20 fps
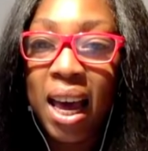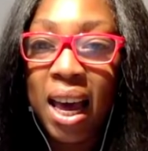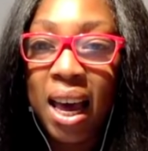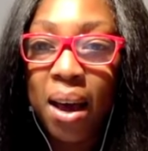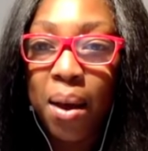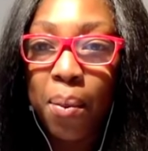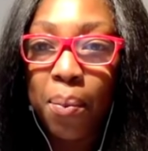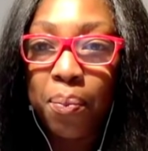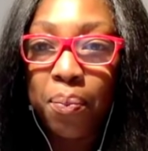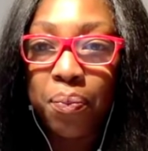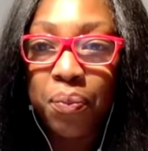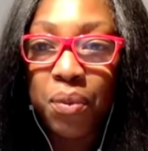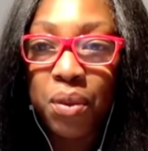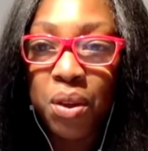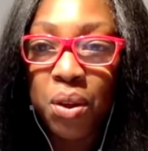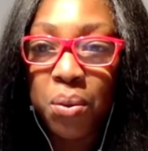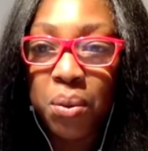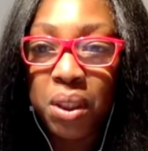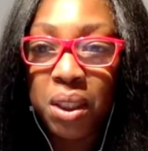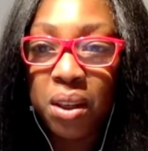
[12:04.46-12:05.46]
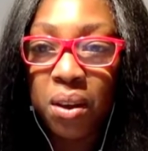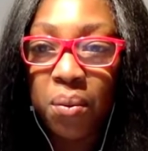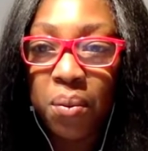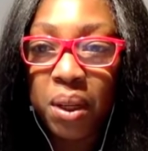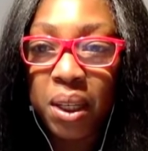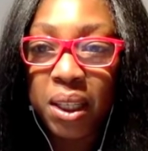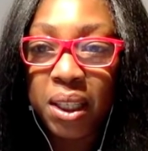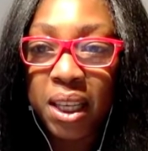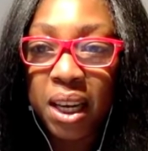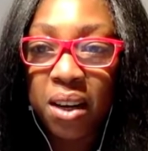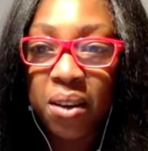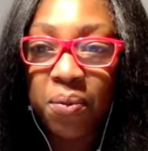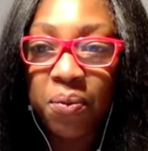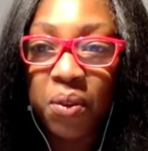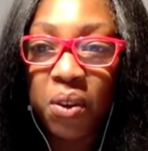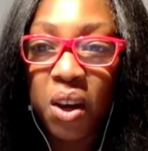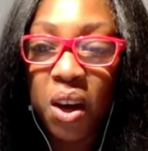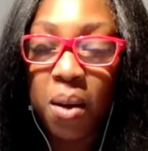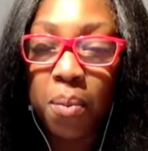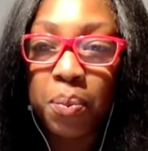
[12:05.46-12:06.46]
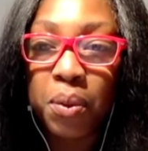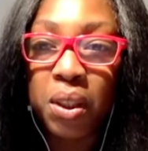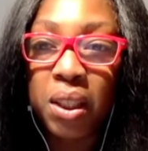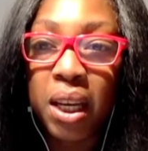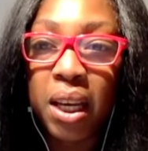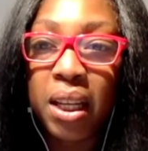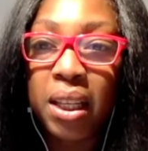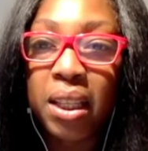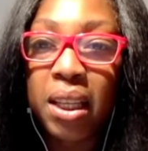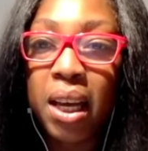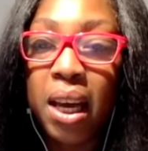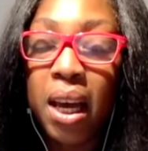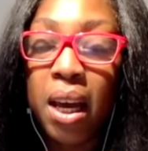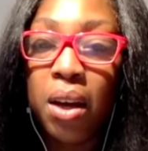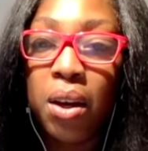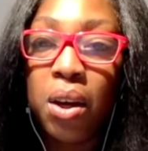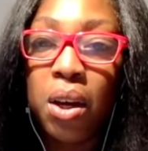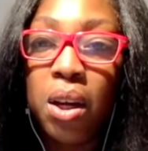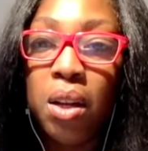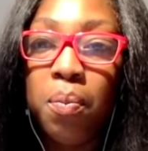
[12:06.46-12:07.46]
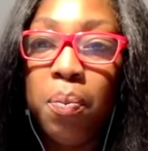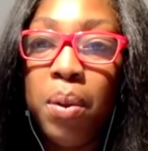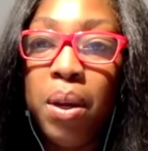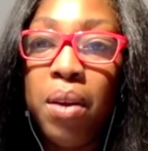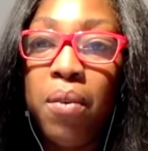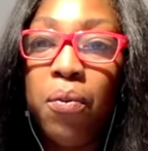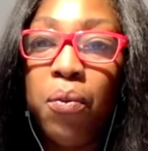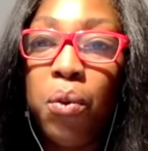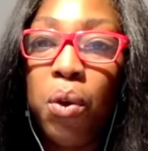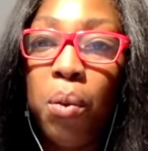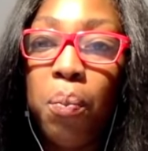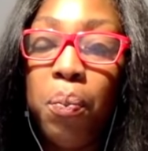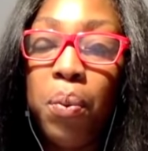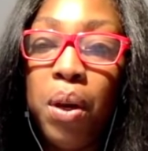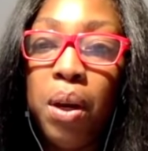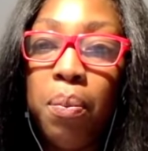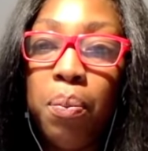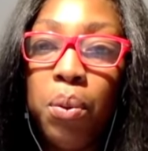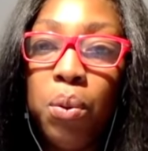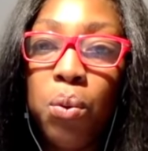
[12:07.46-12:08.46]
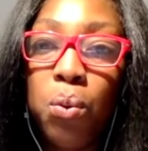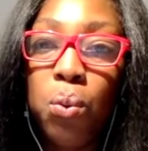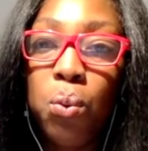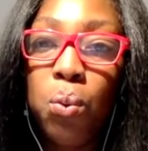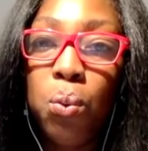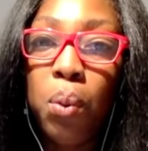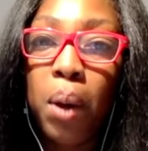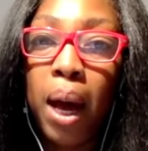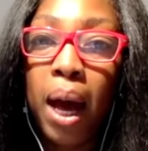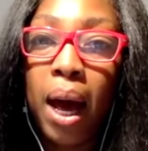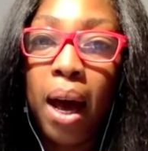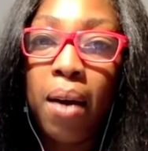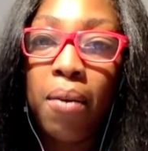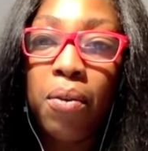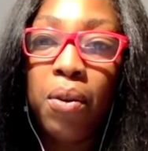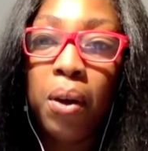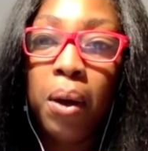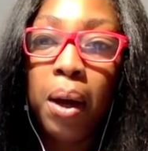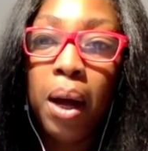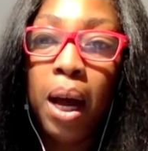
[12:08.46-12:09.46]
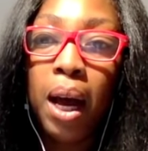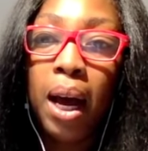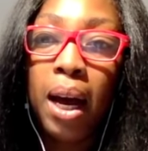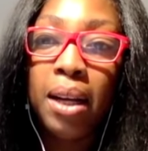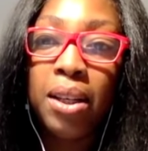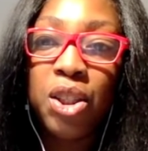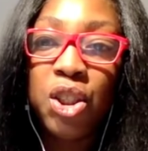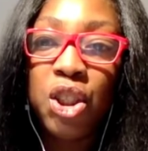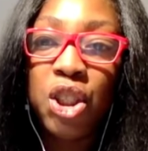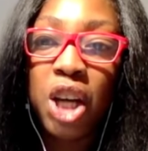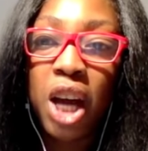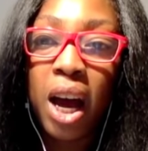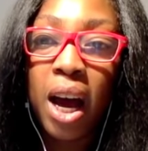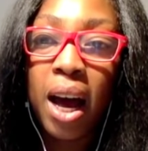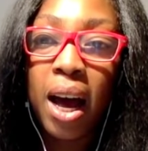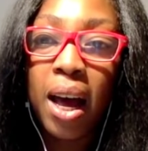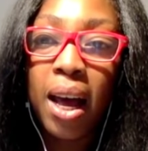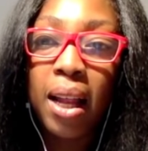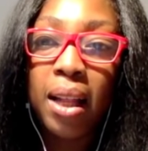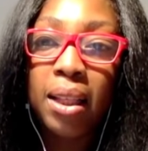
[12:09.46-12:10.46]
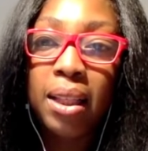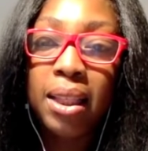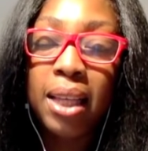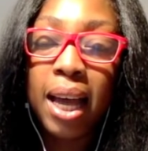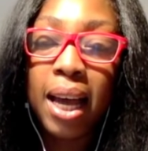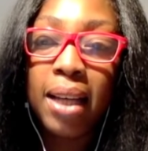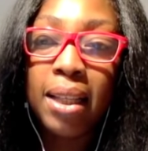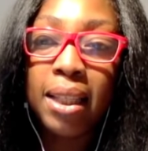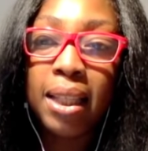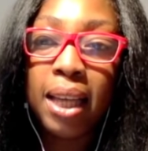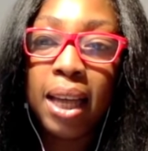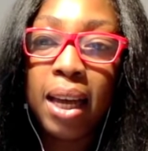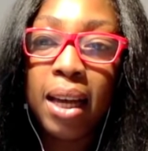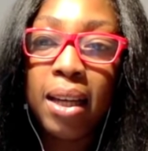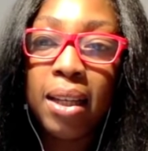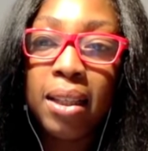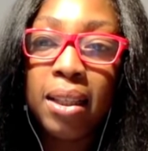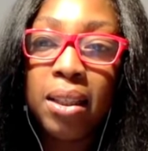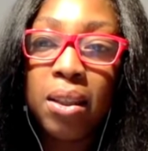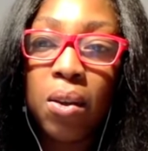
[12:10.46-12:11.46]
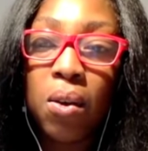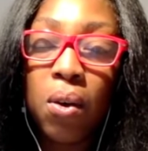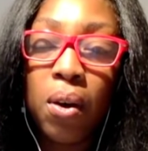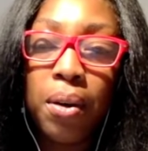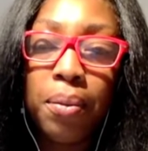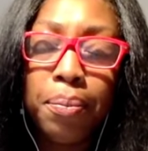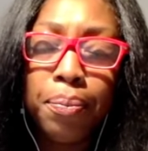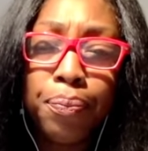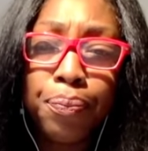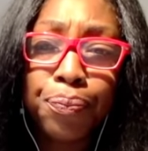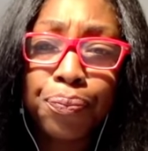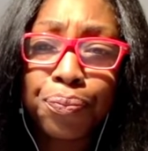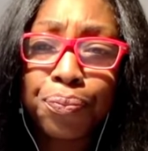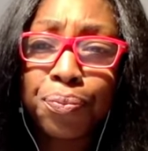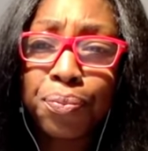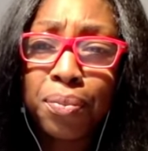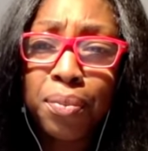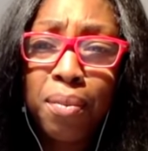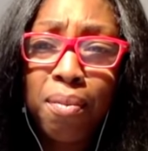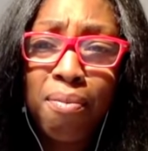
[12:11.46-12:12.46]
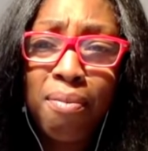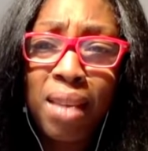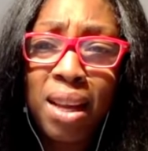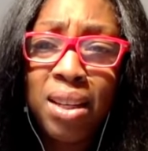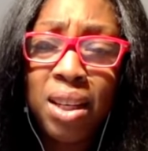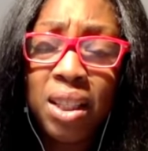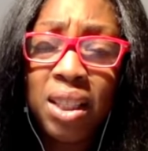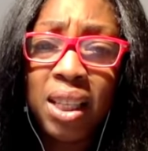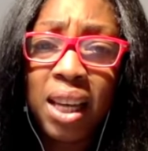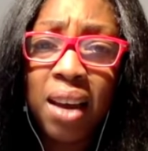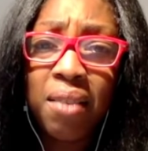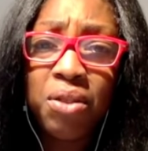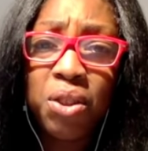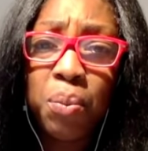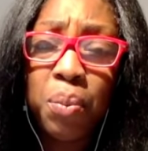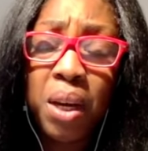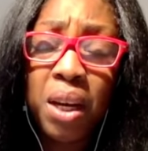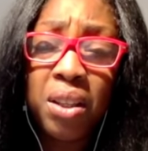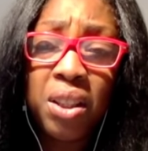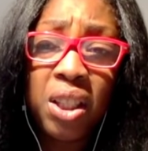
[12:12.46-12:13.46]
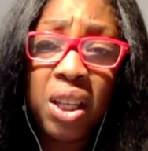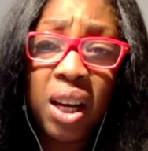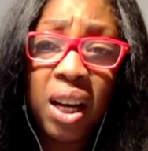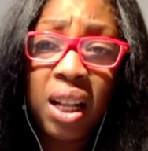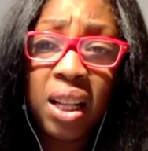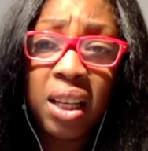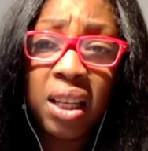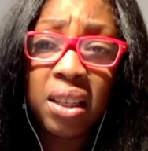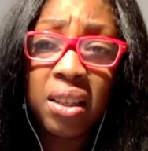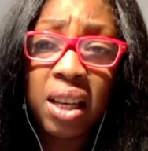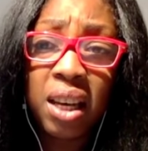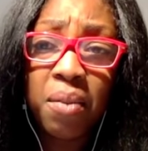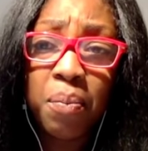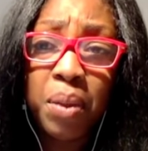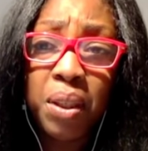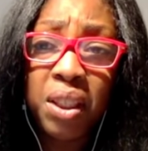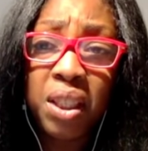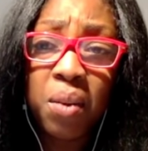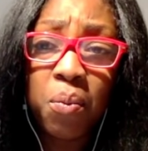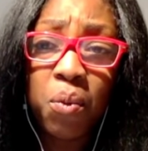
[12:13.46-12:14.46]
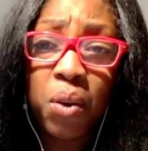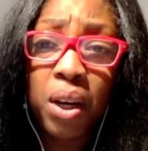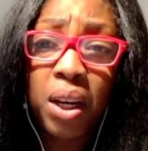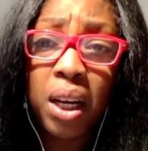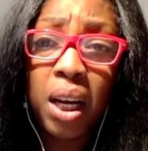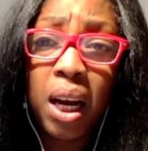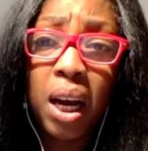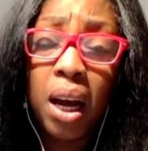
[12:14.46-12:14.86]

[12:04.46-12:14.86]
new start with the Ten of Cups, it could be for people who have a child that is, or doesn't have to be a child, it can be someone